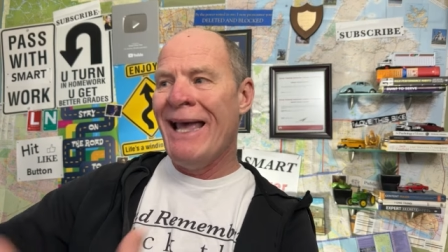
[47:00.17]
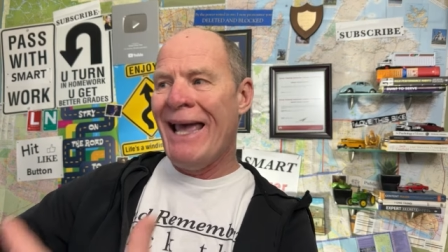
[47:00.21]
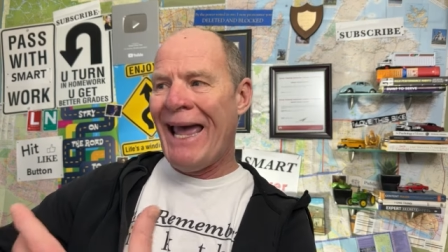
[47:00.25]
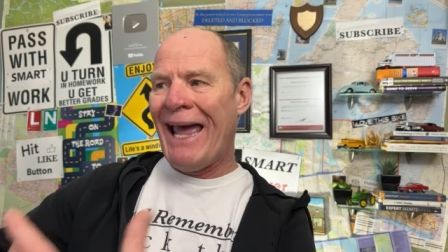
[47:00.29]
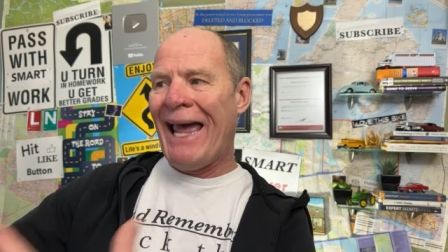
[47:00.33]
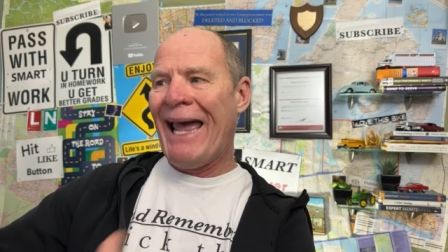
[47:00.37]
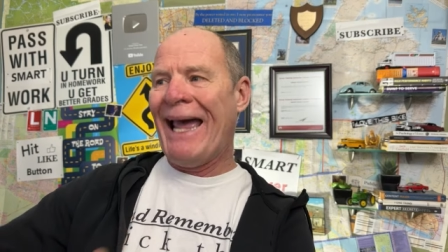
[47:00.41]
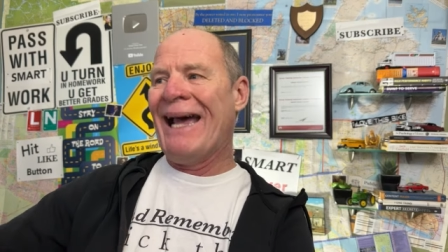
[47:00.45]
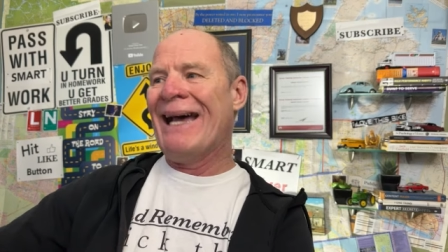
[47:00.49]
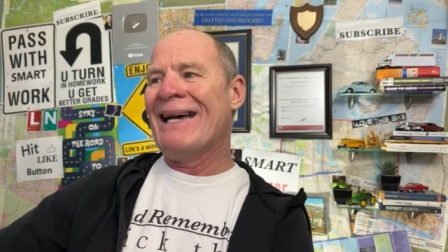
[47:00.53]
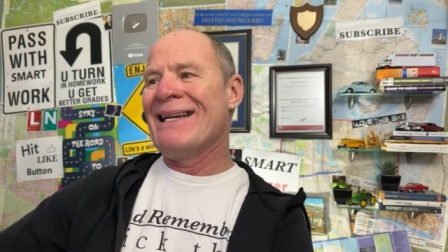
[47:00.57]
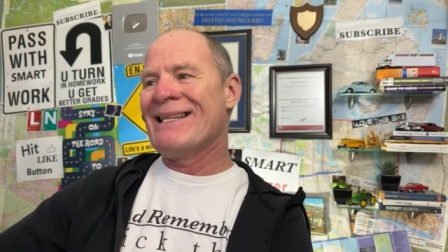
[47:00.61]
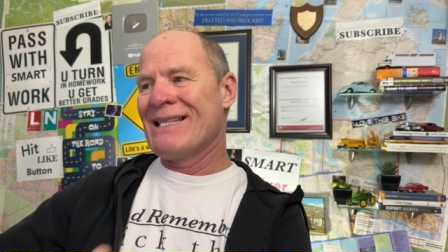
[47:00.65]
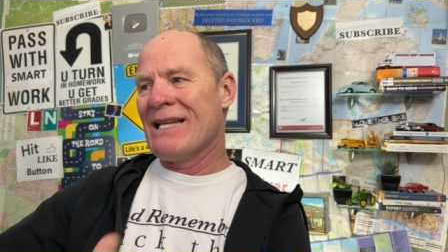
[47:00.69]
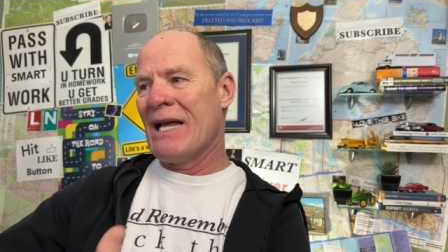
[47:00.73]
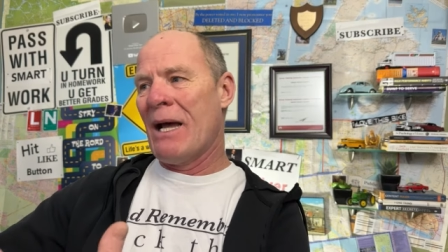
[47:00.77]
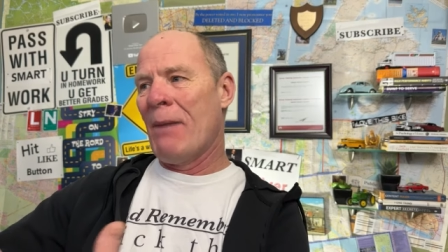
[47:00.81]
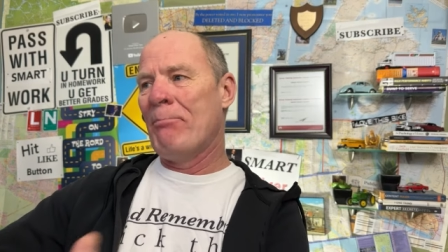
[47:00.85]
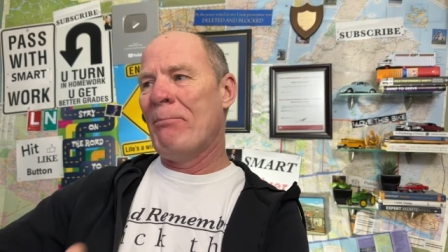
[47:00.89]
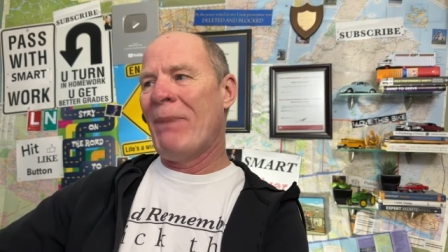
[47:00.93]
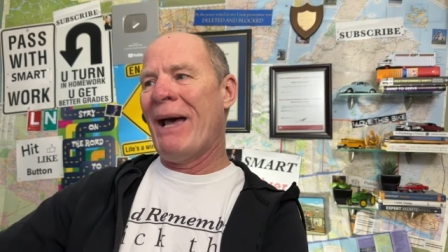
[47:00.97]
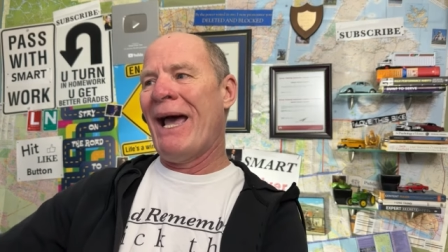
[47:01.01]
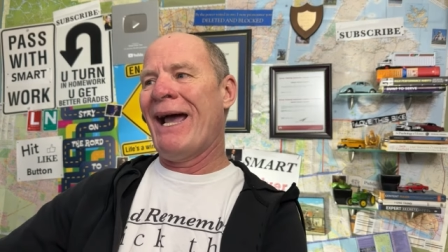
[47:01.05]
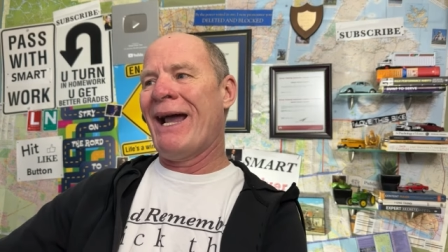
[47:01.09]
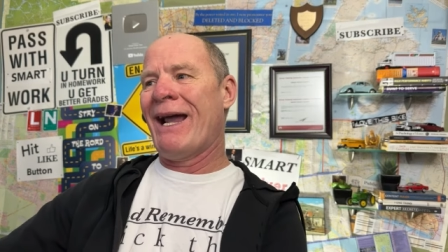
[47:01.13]
as a
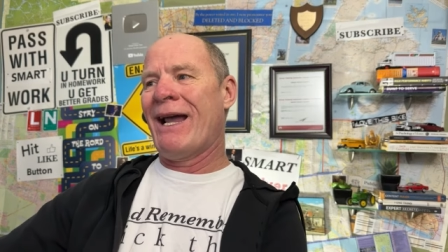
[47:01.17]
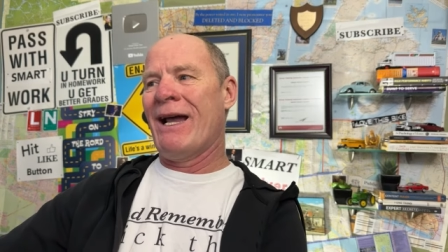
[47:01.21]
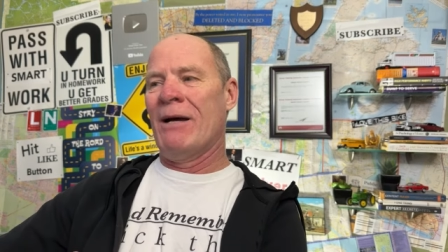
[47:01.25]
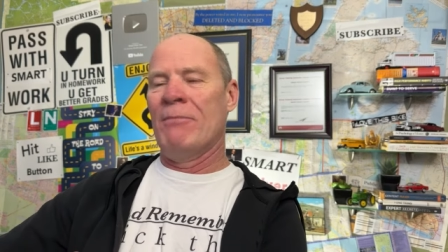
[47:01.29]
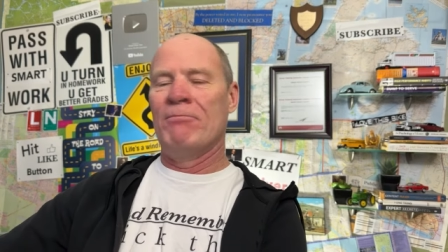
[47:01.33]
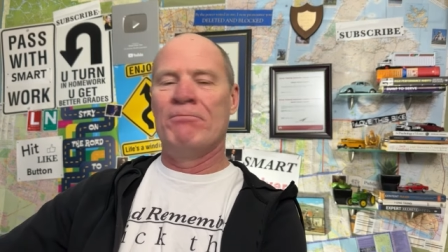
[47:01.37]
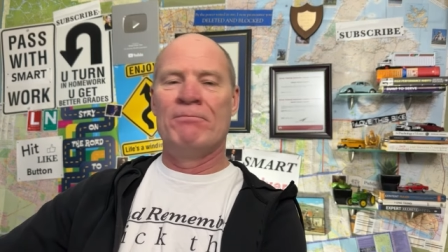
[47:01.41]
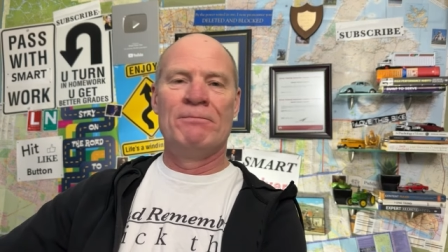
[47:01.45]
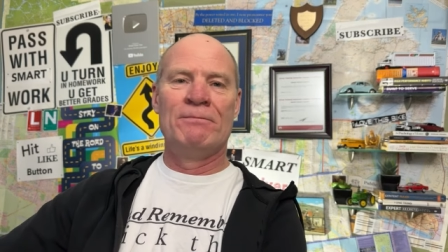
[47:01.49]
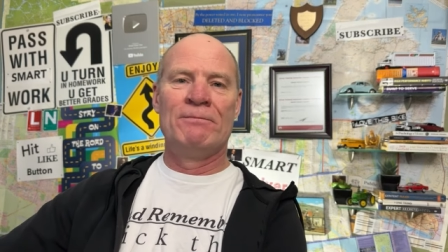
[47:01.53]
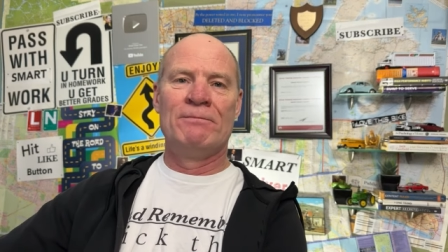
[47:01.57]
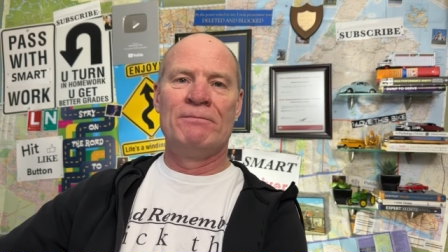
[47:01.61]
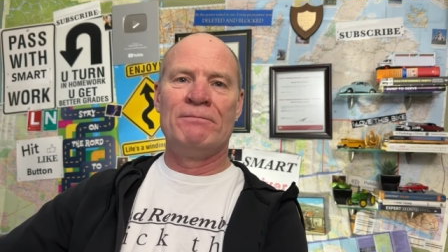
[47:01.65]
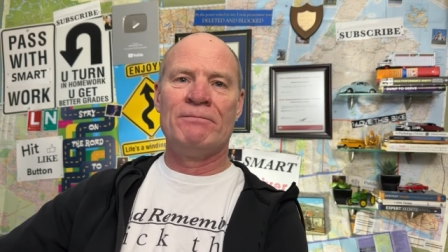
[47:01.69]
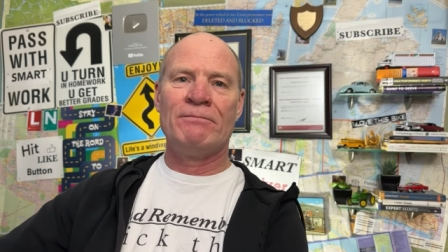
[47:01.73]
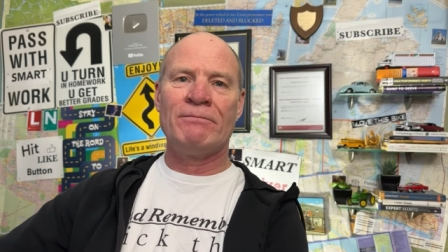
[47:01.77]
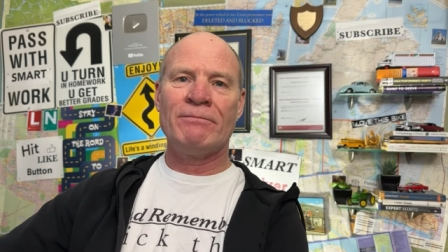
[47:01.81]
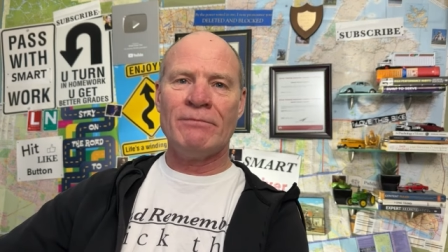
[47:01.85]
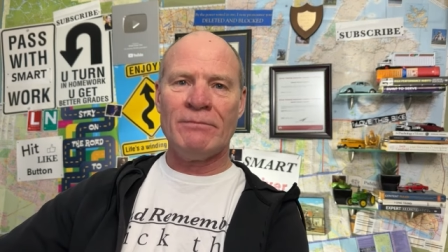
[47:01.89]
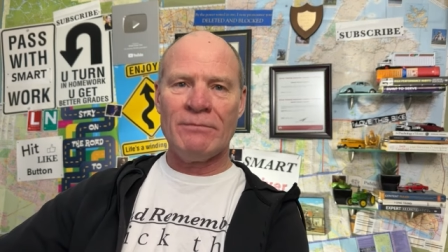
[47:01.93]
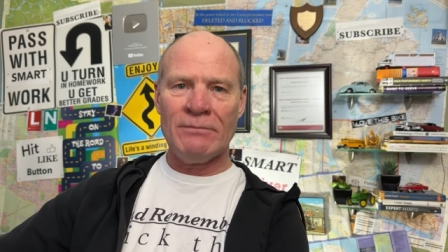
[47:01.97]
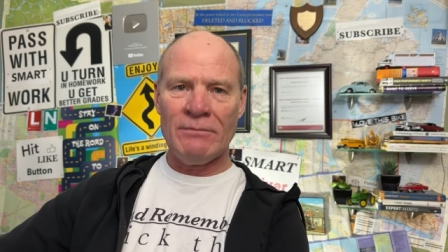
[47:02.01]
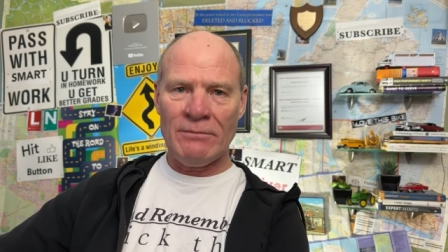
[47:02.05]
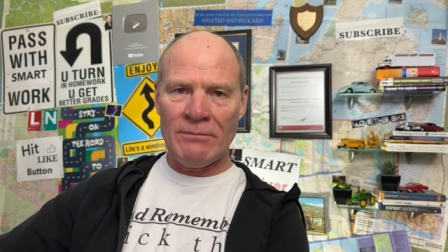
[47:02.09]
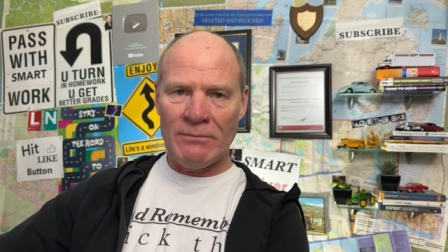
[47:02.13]
backup.
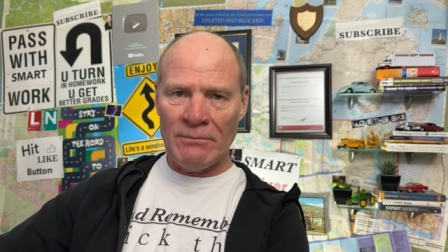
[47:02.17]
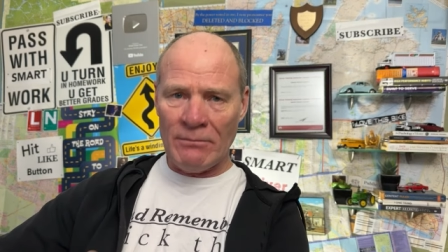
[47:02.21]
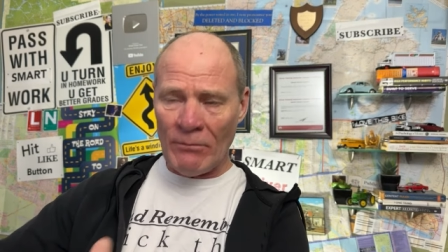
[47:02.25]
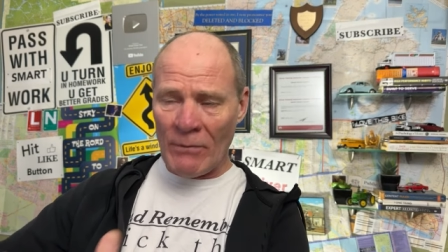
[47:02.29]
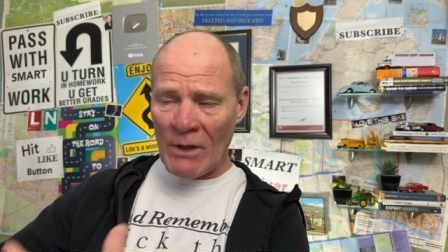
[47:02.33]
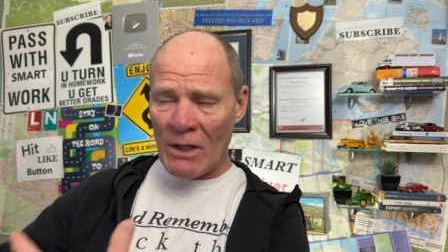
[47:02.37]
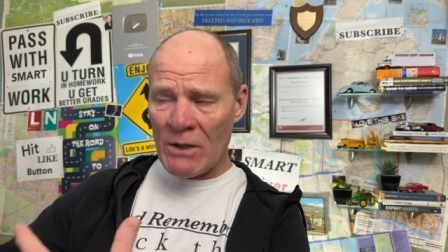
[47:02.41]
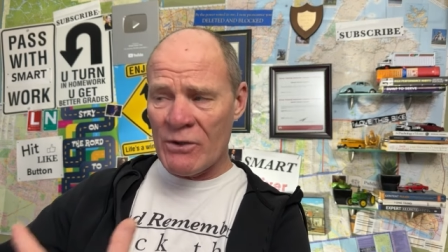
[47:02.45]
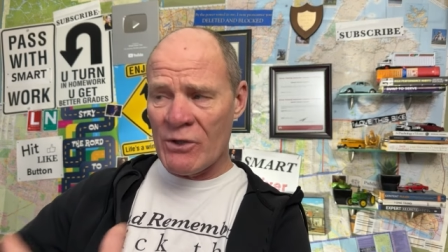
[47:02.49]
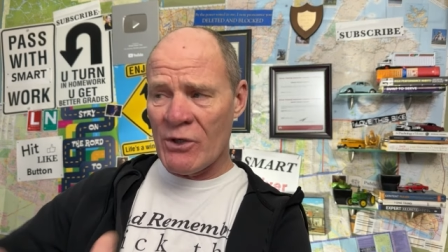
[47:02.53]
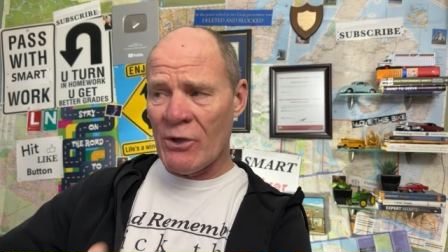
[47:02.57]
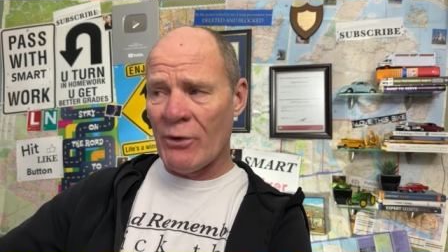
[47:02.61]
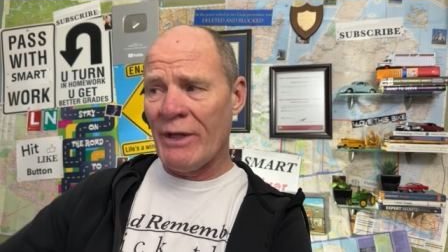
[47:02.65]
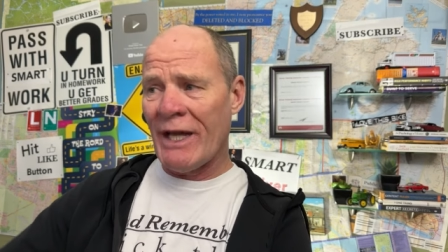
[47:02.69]
So